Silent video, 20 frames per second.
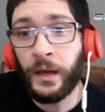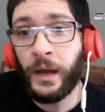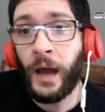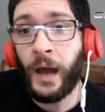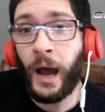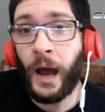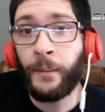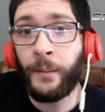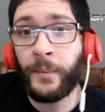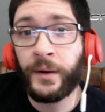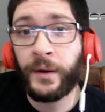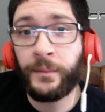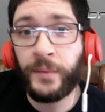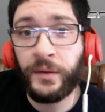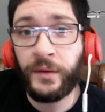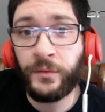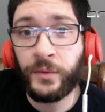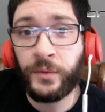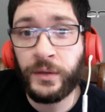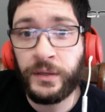I'm going to
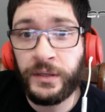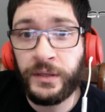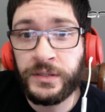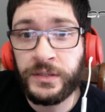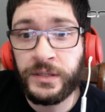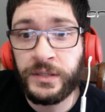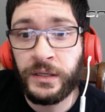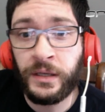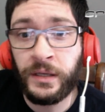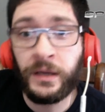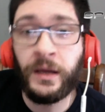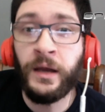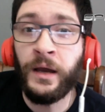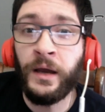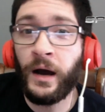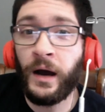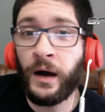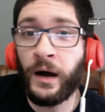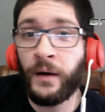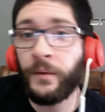be releasing
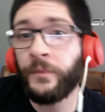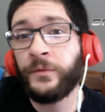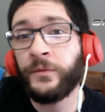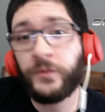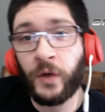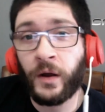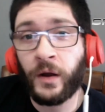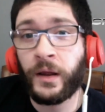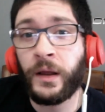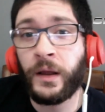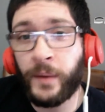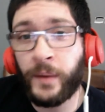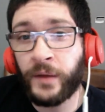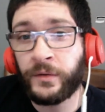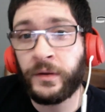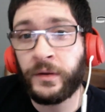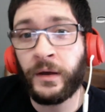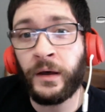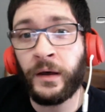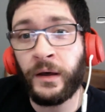talking about